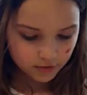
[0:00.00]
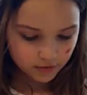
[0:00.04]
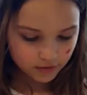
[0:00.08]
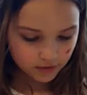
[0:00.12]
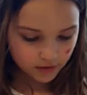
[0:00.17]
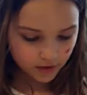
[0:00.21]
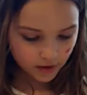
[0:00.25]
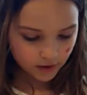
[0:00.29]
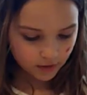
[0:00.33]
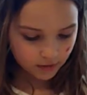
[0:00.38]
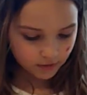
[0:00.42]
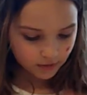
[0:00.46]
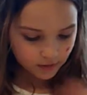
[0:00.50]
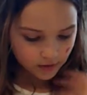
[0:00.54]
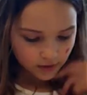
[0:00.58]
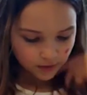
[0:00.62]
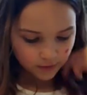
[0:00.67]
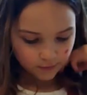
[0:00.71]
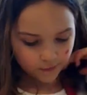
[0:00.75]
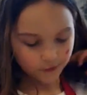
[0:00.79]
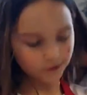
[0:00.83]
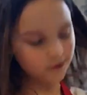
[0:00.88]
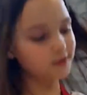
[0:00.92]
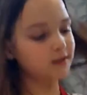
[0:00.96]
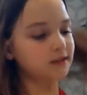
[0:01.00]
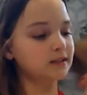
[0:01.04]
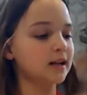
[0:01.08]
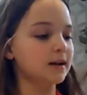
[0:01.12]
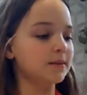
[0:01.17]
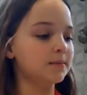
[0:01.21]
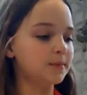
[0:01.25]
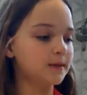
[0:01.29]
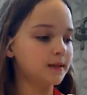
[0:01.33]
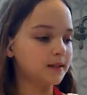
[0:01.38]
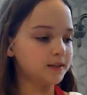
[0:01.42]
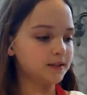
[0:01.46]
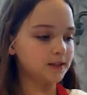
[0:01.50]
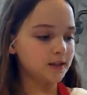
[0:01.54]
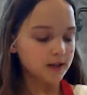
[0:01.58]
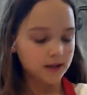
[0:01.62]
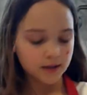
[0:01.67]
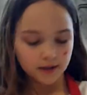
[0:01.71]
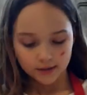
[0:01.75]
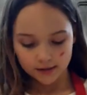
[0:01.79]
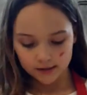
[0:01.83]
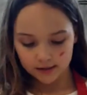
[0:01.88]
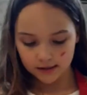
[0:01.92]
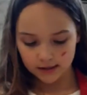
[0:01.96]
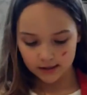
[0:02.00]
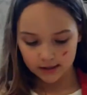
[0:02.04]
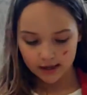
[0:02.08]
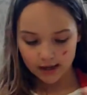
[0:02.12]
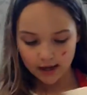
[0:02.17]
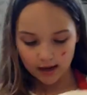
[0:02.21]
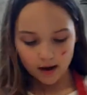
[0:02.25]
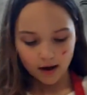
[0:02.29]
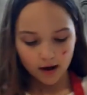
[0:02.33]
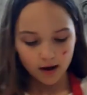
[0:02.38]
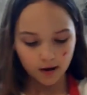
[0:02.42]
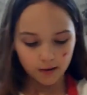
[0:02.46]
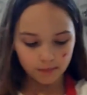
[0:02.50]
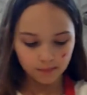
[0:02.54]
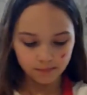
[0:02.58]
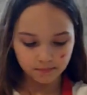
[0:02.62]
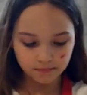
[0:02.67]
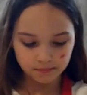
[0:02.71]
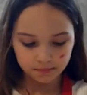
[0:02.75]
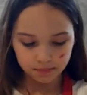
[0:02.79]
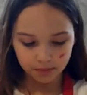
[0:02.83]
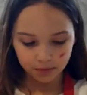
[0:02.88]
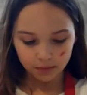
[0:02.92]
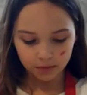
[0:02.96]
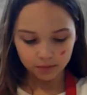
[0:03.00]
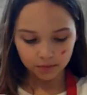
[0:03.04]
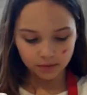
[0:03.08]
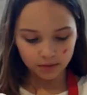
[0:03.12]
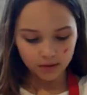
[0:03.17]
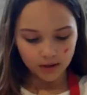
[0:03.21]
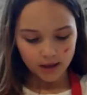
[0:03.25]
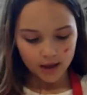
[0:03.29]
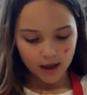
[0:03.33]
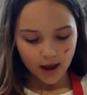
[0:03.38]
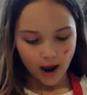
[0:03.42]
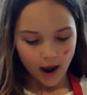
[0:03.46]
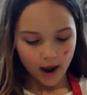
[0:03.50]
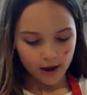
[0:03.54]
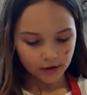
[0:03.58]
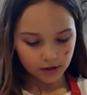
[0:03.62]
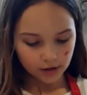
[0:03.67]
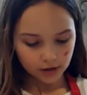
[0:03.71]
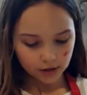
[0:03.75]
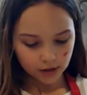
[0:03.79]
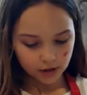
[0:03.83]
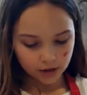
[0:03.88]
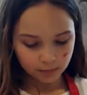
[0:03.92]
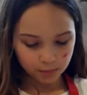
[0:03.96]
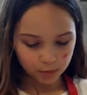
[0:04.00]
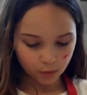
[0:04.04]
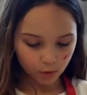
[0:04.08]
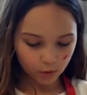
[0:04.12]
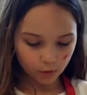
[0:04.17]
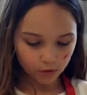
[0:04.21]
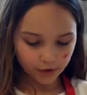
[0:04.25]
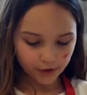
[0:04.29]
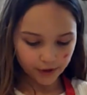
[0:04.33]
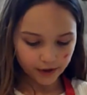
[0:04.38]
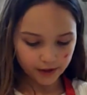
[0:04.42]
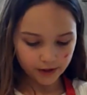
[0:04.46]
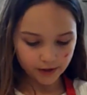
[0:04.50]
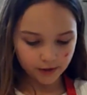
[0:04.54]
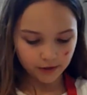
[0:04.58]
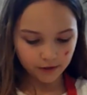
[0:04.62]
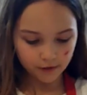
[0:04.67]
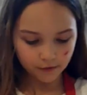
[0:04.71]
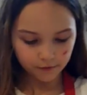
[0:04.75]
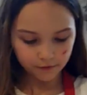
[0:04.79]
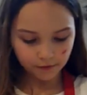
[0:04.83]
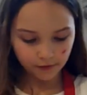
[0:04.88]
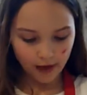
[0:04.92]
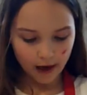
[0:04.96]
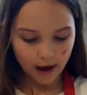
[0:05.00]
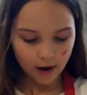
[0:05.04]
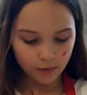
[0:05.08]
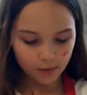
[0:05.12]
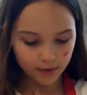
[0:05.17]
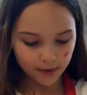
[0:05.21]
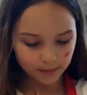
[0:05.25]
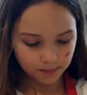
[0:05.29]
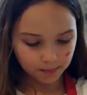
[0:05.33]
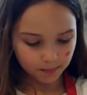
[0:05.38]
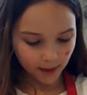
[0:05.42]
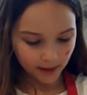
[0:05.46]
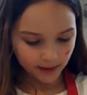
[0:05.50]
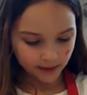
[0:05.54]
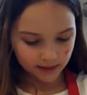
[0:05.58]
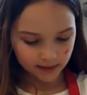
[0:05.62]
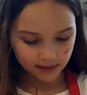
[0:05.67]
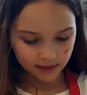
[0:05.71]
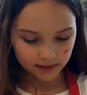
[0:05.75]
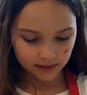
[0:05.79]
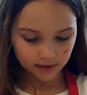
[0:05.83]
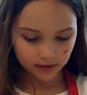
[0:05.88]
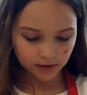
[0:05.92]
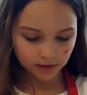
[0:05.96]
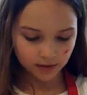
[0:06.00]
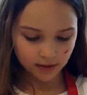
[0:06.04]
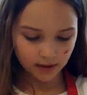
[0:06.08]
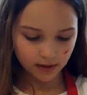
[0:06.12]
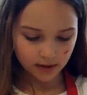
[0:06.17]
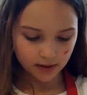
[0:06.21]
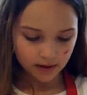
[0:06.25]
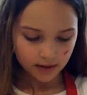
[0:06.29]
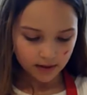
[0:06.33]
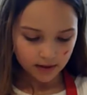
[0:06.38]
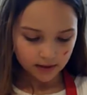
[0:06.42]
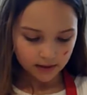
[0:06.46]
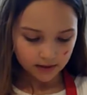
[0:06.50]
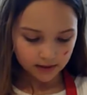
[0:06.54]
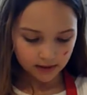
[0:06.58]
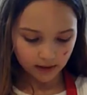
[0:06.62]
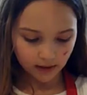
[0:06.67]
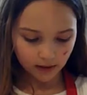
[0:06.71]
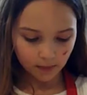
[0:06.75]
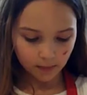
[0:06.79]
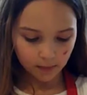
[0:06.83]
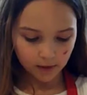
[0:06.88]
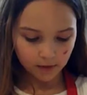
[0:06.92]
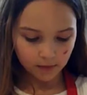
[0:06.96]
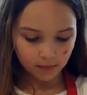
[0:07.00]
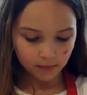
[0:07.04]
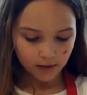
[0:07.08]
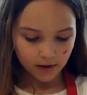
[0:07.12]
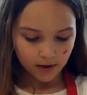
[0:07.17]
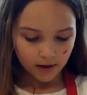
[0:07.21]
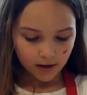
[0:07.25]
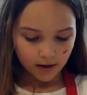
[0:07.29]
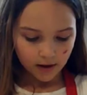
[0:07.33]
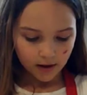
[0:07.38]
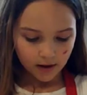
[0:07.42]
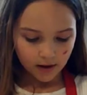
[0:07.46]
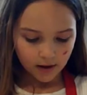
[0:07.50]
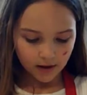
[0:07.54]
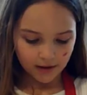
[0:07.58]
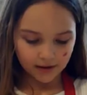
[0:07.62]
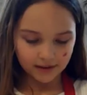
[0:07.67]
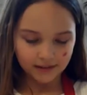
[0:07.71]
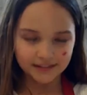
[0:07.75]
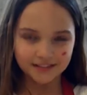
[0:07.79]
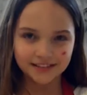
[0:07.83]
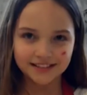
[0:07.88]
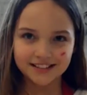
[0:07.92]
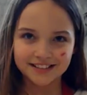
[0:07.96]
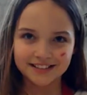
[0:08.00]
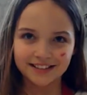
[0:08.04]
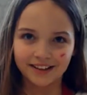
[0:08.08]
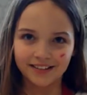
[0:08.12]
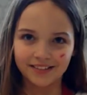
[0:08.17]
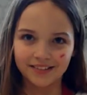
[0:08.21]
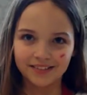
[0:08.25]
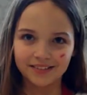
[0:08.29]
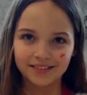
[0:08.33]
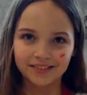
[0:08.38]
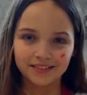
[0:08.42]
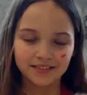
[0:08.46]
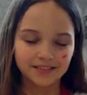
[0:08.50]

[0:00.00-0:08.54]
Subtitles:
So, first step is you're going to get a bowl and you're going to pour in the flour, baking soda, cinnamon, and salt.